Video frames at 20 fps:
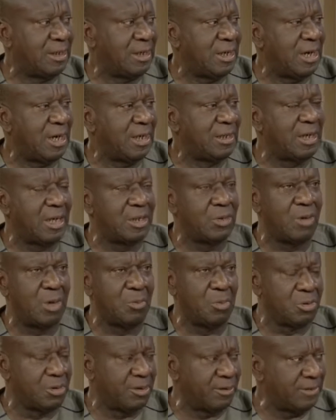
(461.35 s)
And that's why
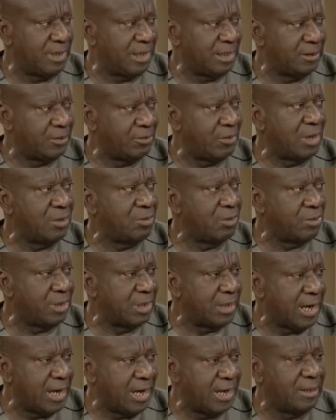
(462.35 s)
most of them try to
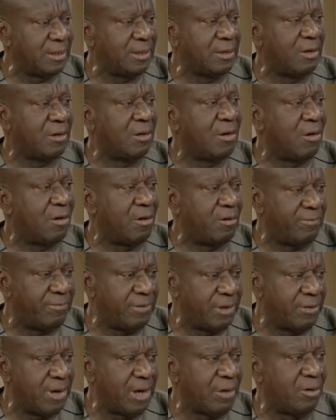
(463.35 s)
rely on
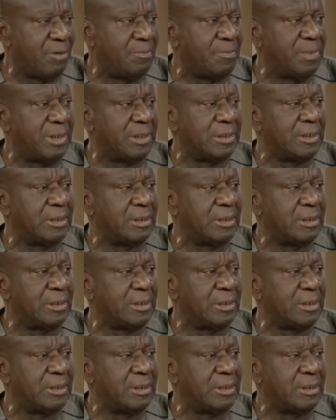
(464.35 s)
federal government.